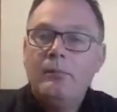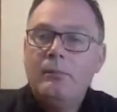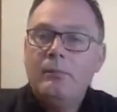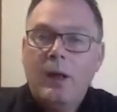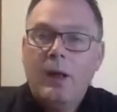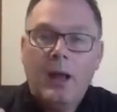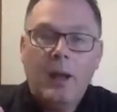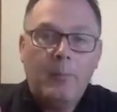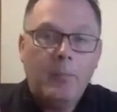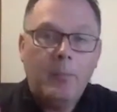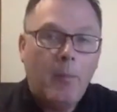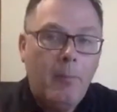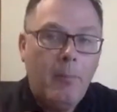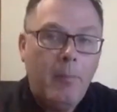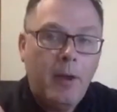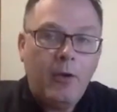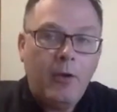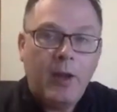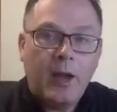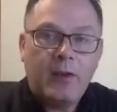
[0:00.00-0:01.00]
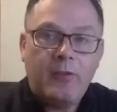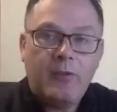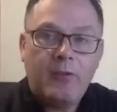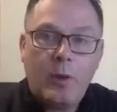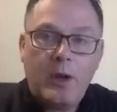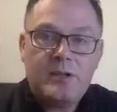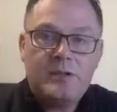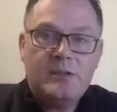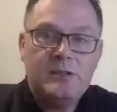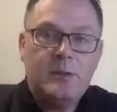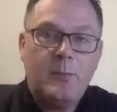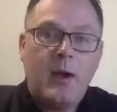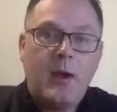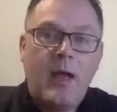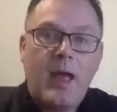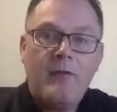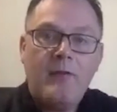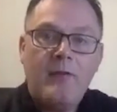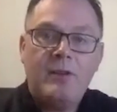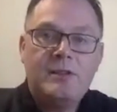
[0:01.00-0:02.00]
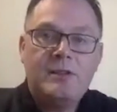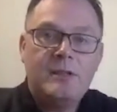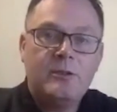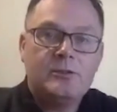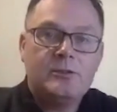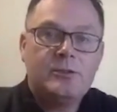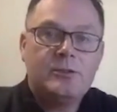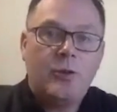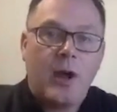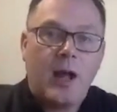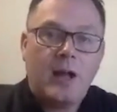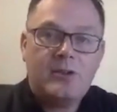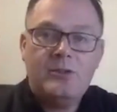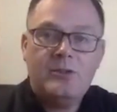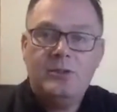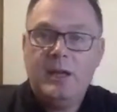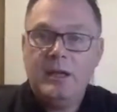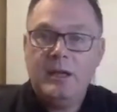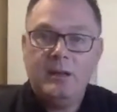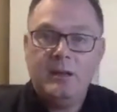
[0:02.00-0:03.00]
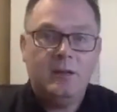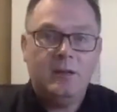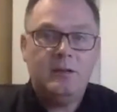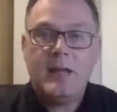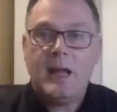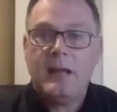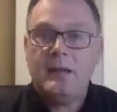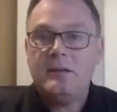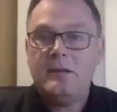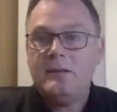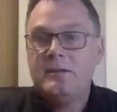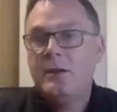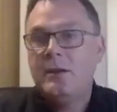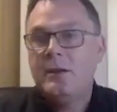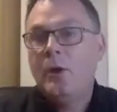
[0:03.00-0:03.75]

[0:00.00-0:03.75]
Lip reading: a myriad of questions about every single scratch, ding, dent,